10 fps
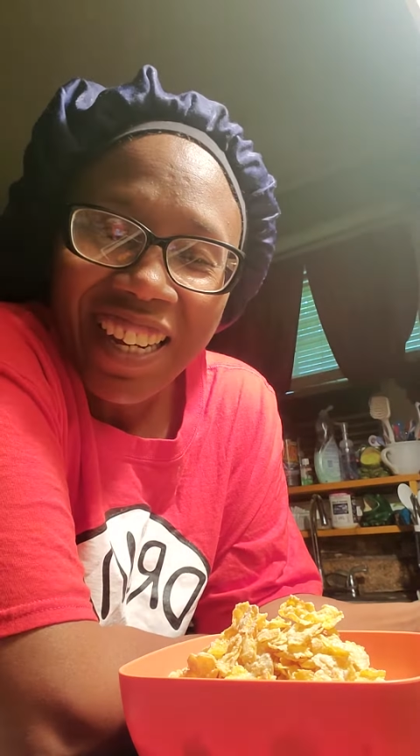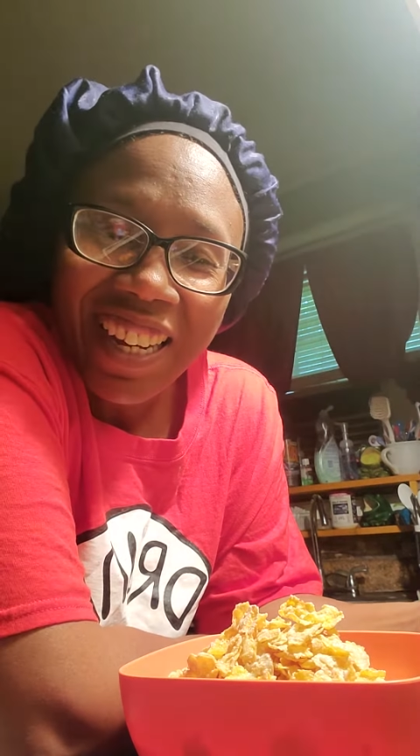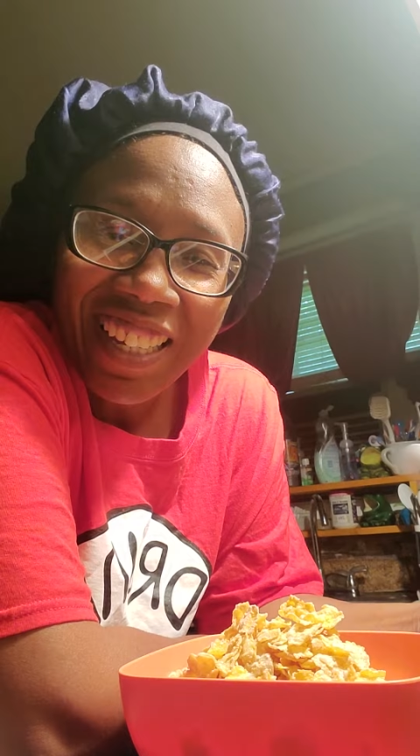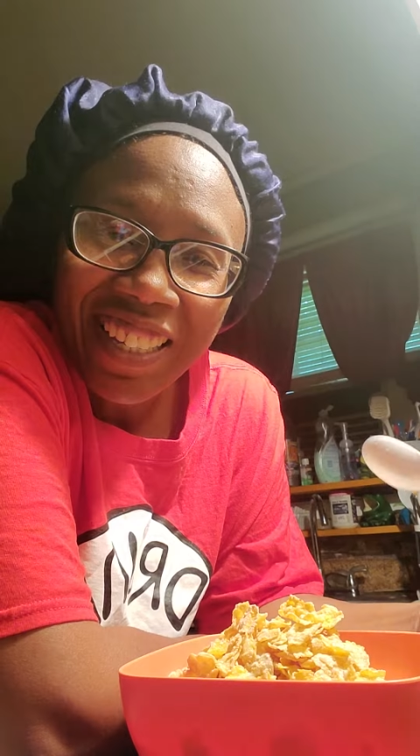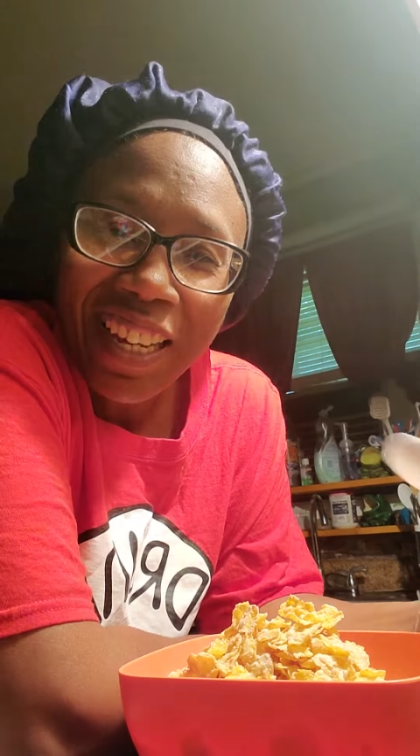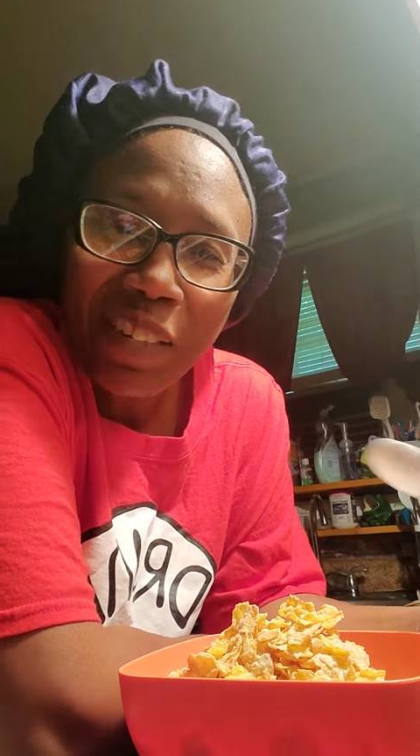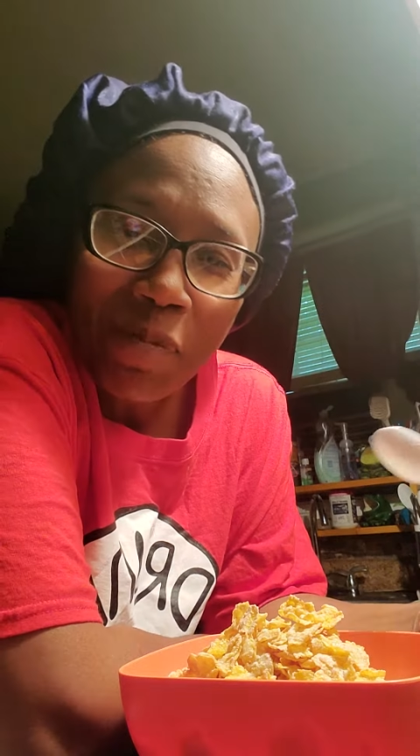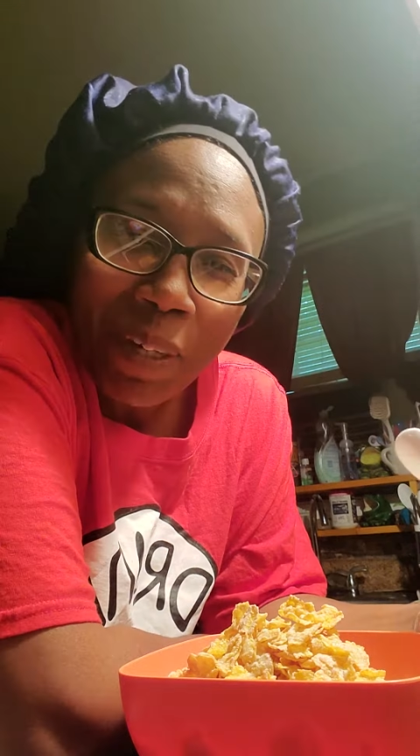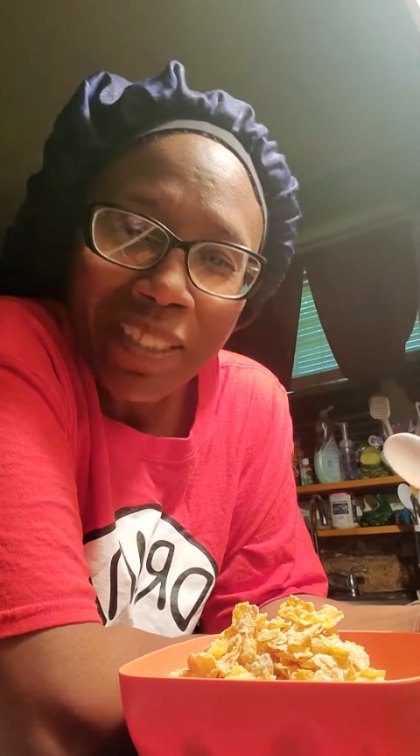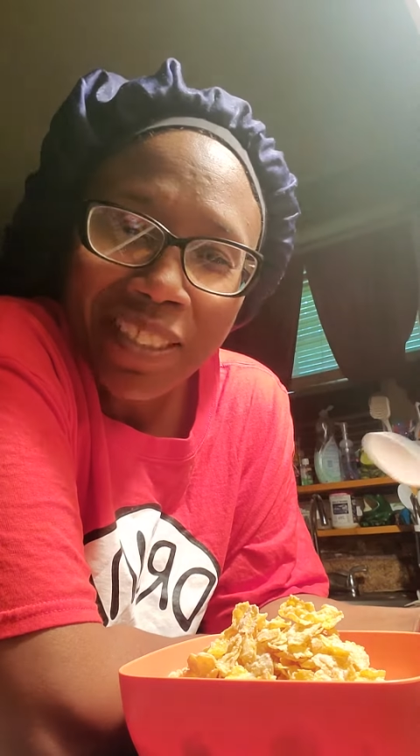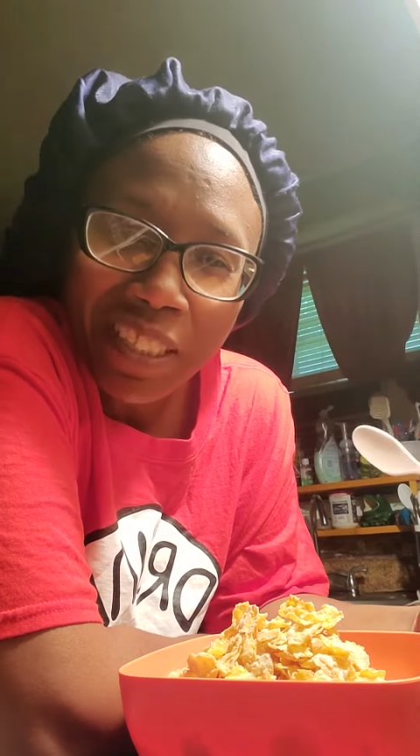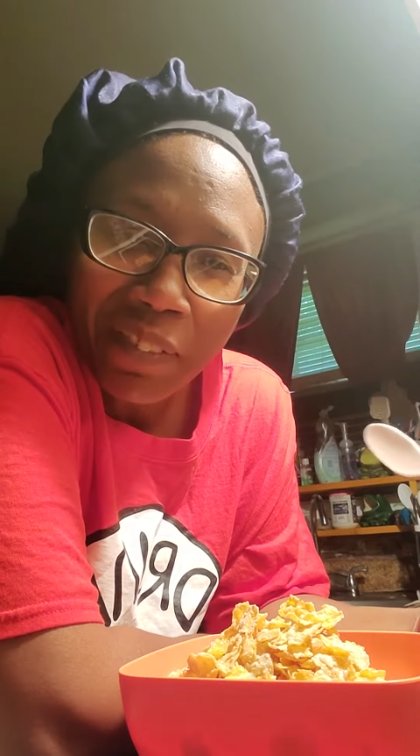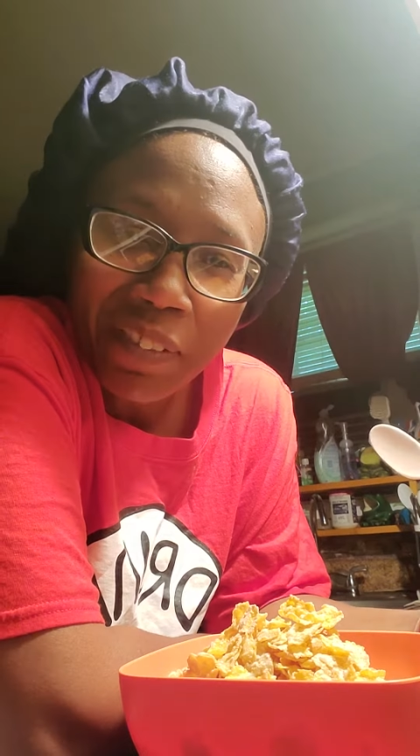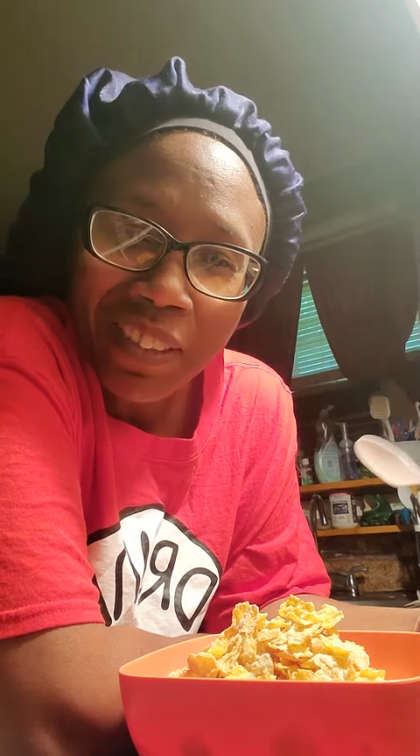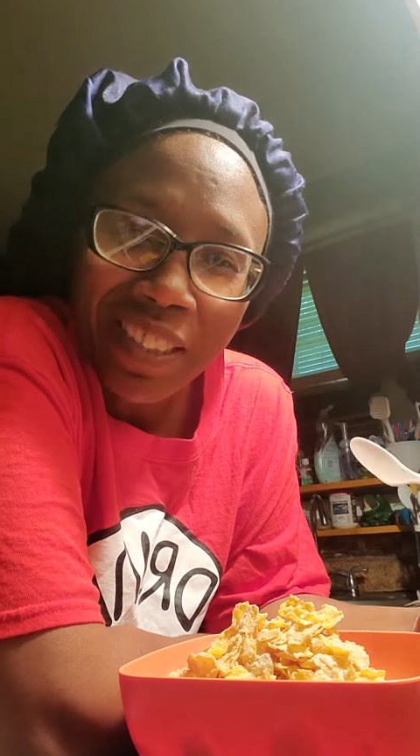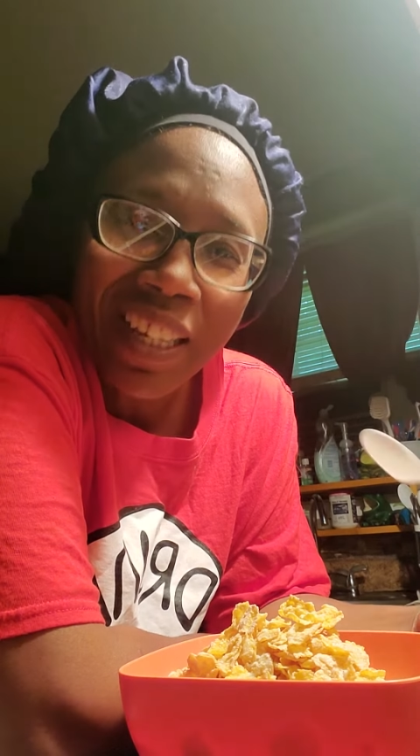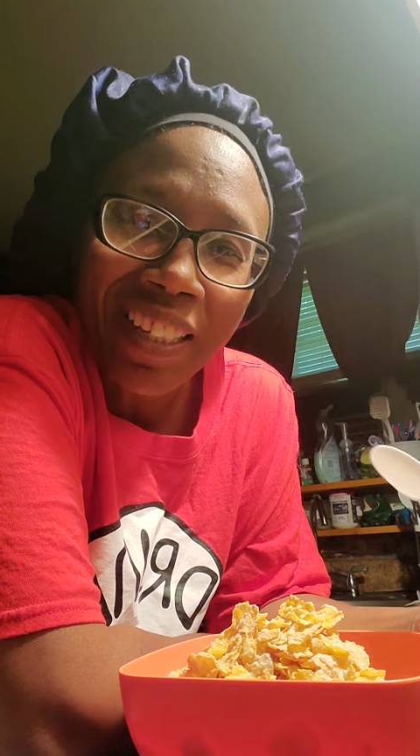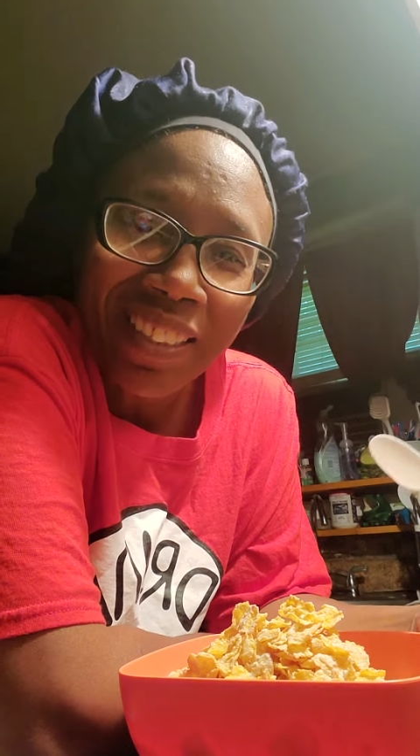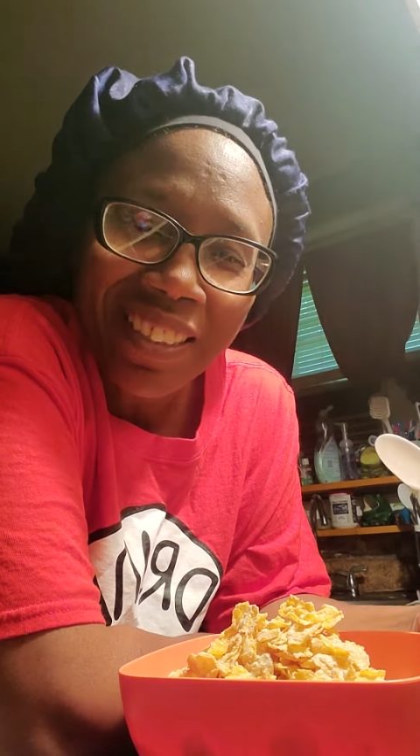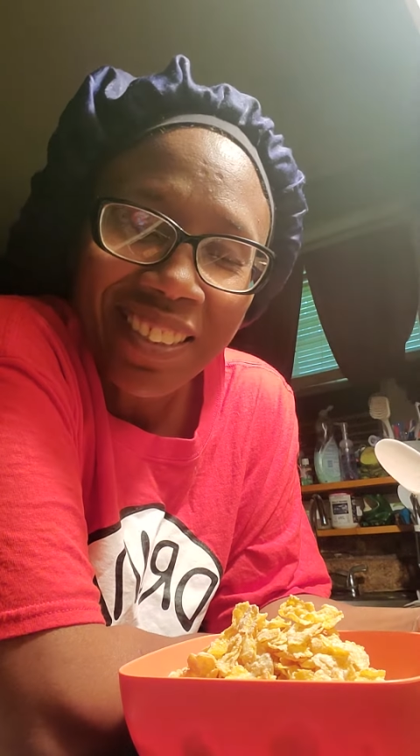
I got myself set